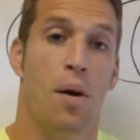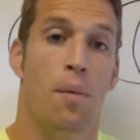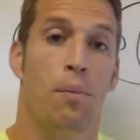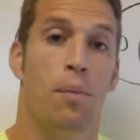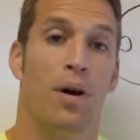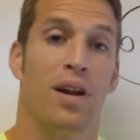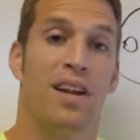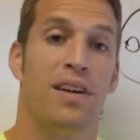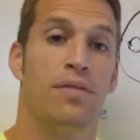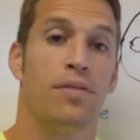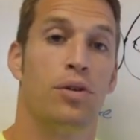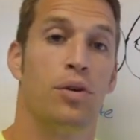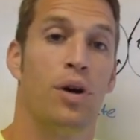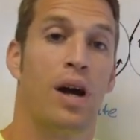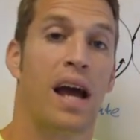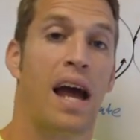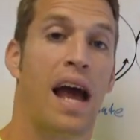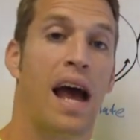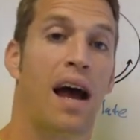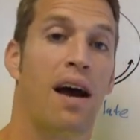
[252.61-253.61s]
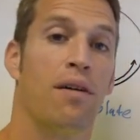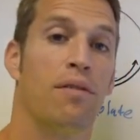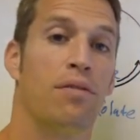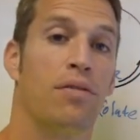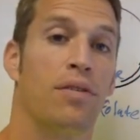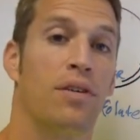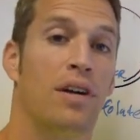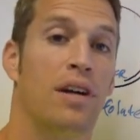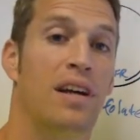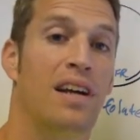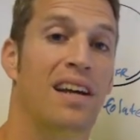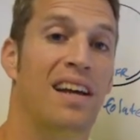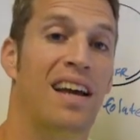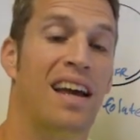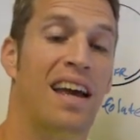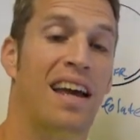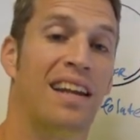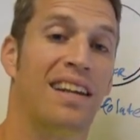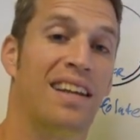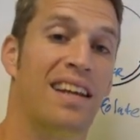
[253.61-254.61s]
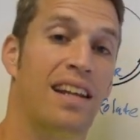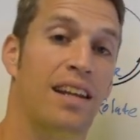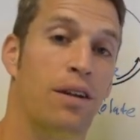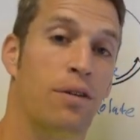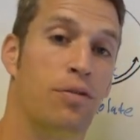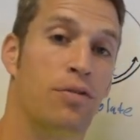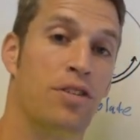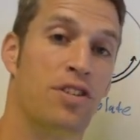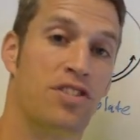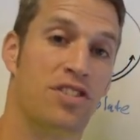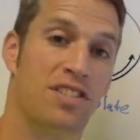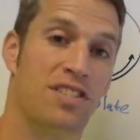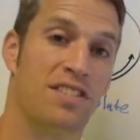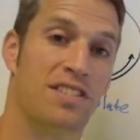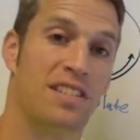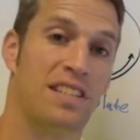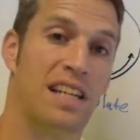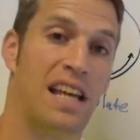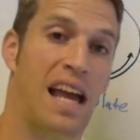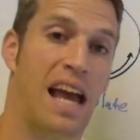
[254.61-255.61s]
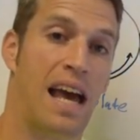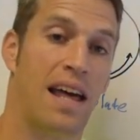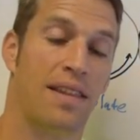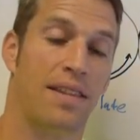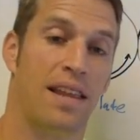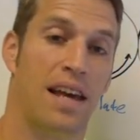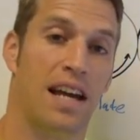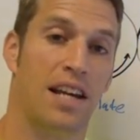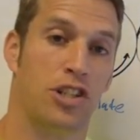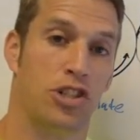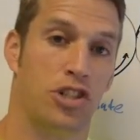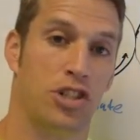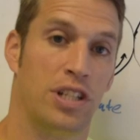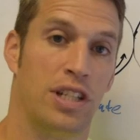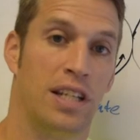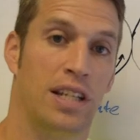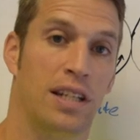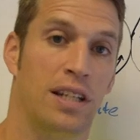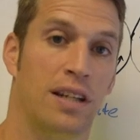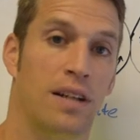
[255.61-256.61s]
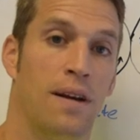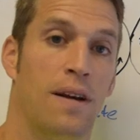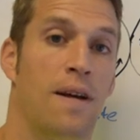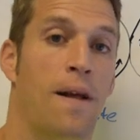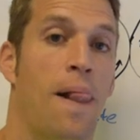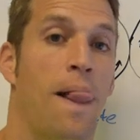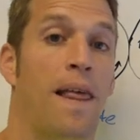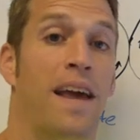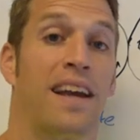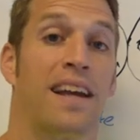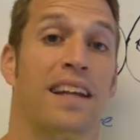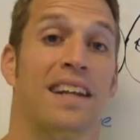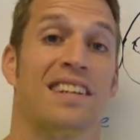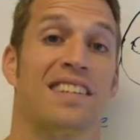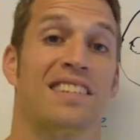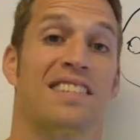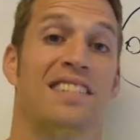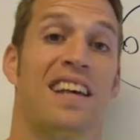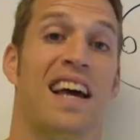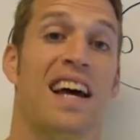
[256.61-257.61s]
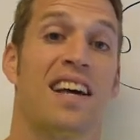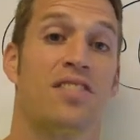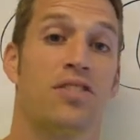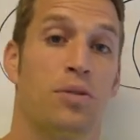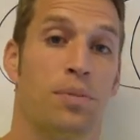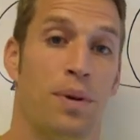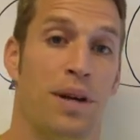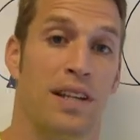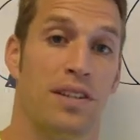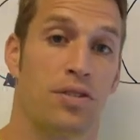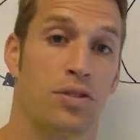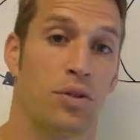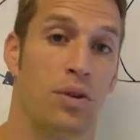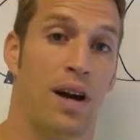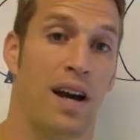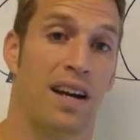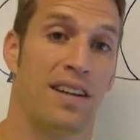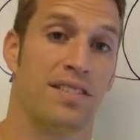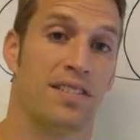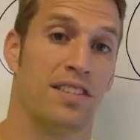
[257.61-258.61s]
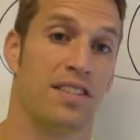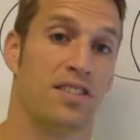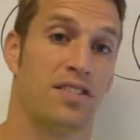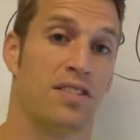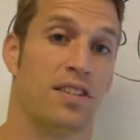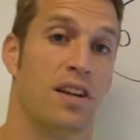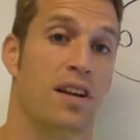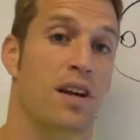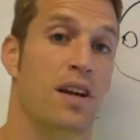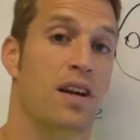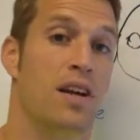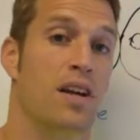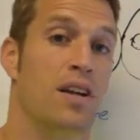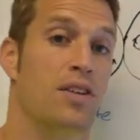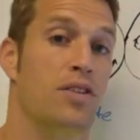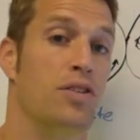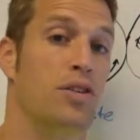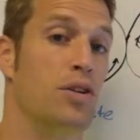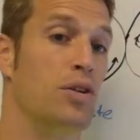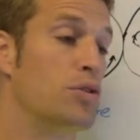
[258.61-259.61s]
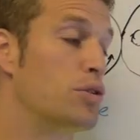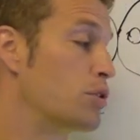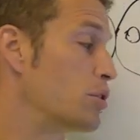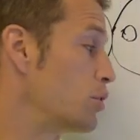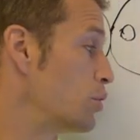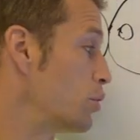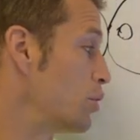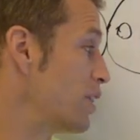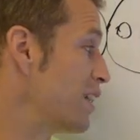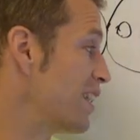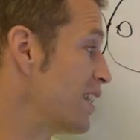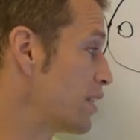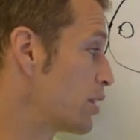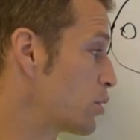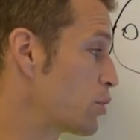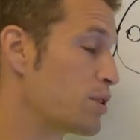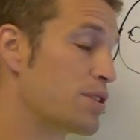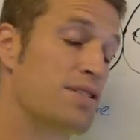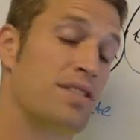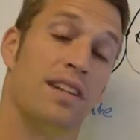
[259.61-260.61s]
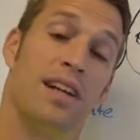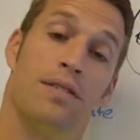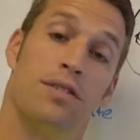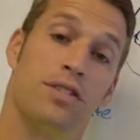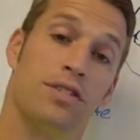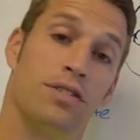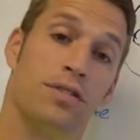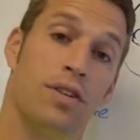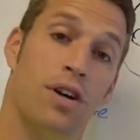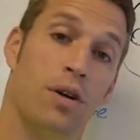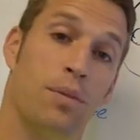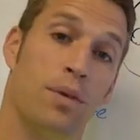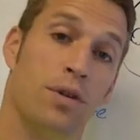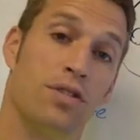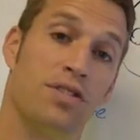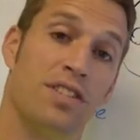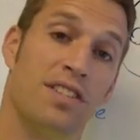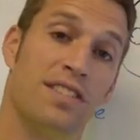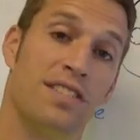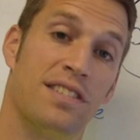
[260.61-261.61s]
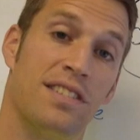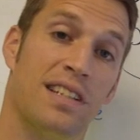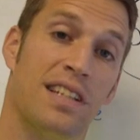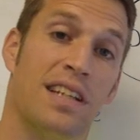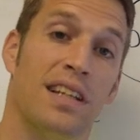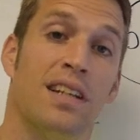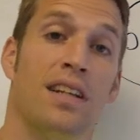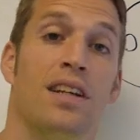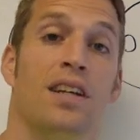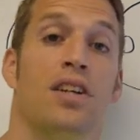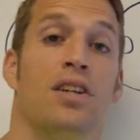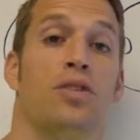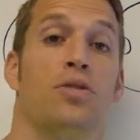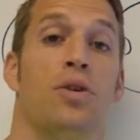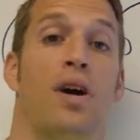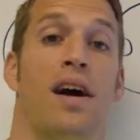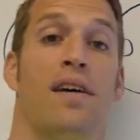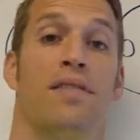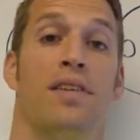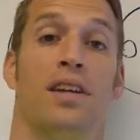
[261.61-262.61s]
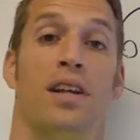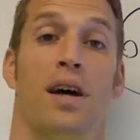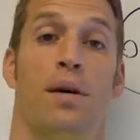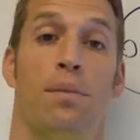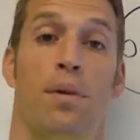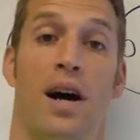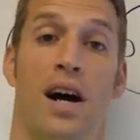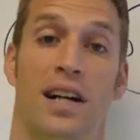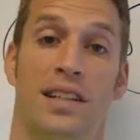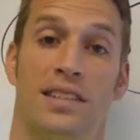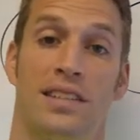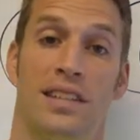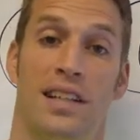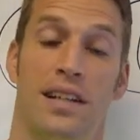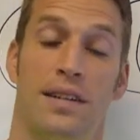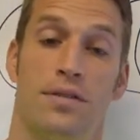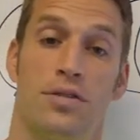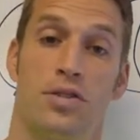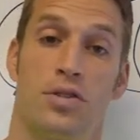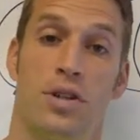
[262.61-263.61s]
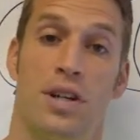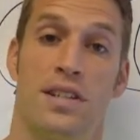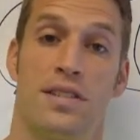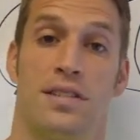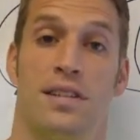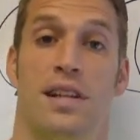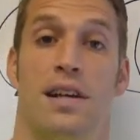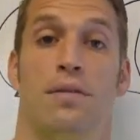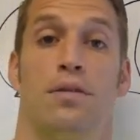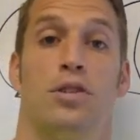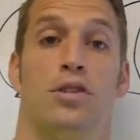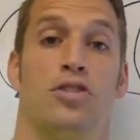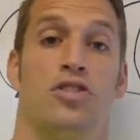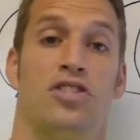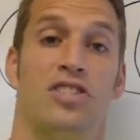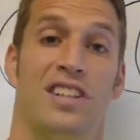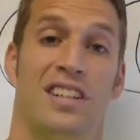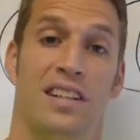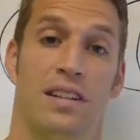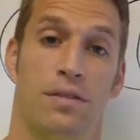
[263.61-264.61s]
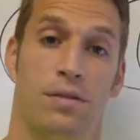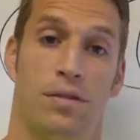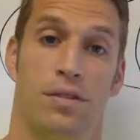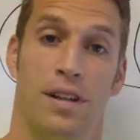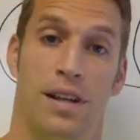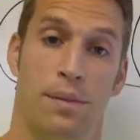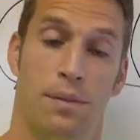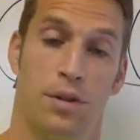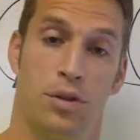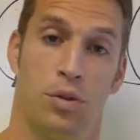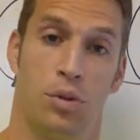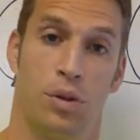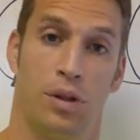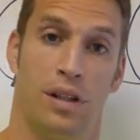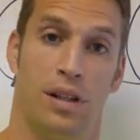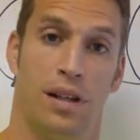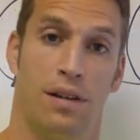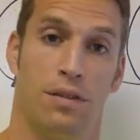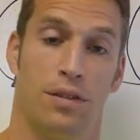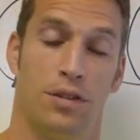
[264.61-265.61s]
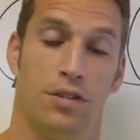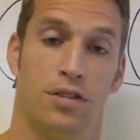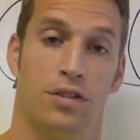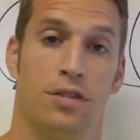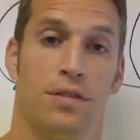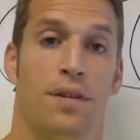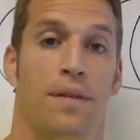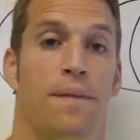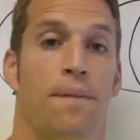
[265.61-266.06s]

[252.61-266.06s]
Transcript: But if you have an inefficiency at that gene, it can exacerbate psoriasis due to increased levels of homocysteine, driving up oxidative stress levels and inflammatory levels,